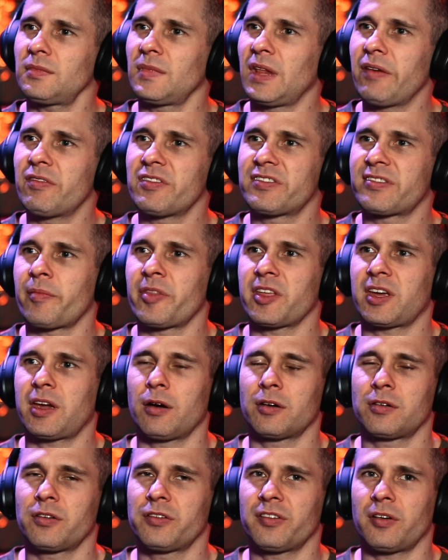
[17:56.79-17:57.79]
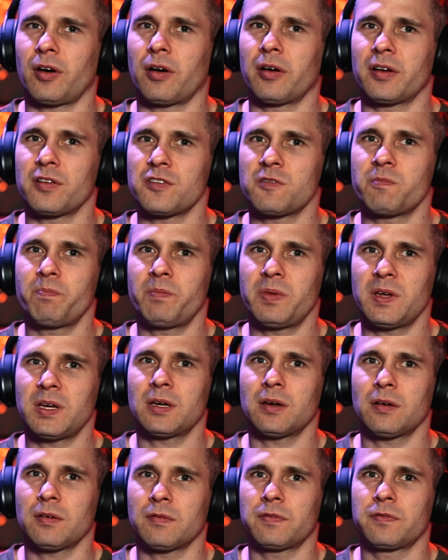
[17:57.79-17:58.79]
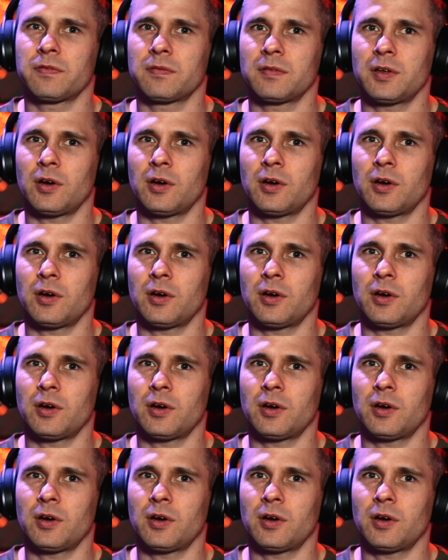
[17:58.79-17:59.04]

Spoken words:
Even some of the characters that aren't as big of